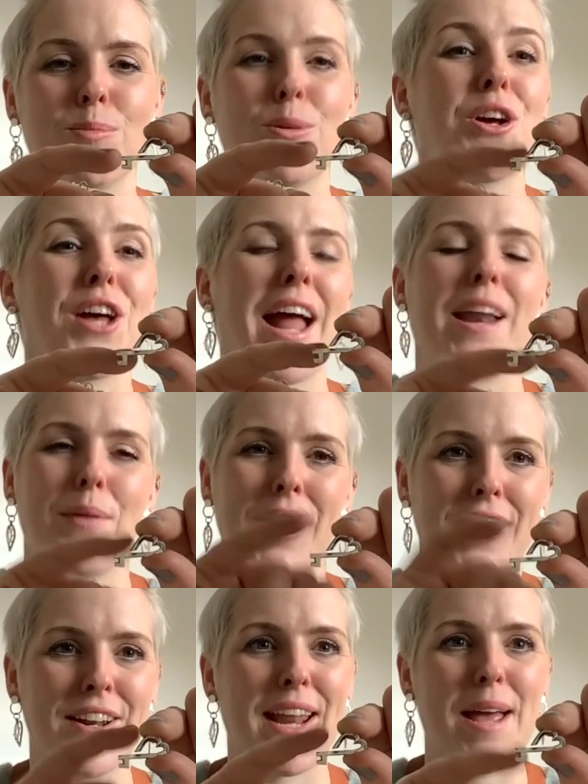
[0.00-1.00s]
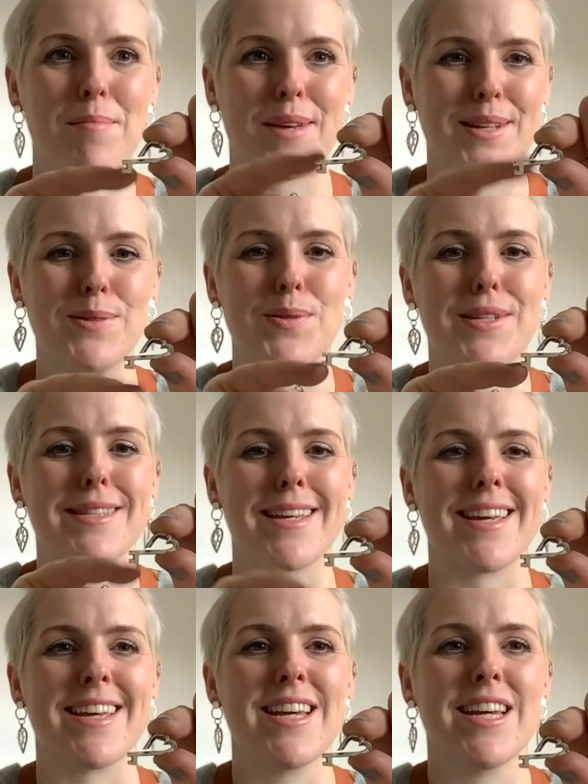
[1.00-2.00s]
but her name begins with a
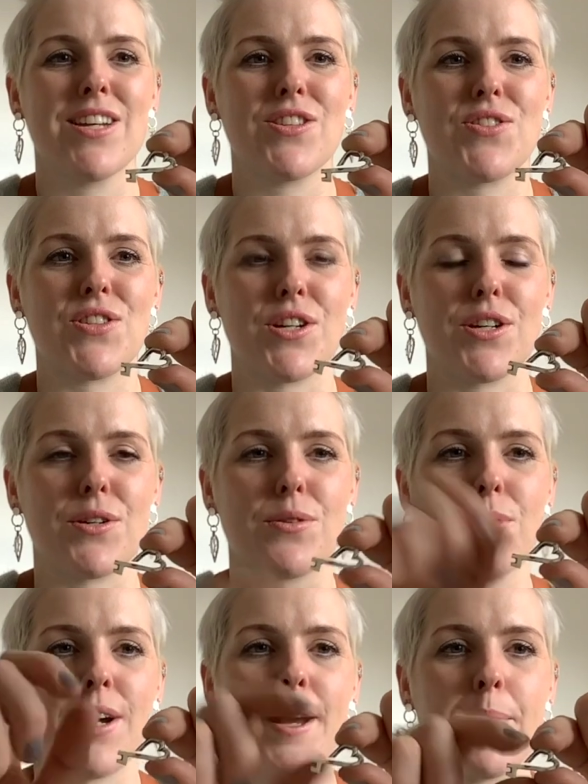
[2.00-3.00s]
C. So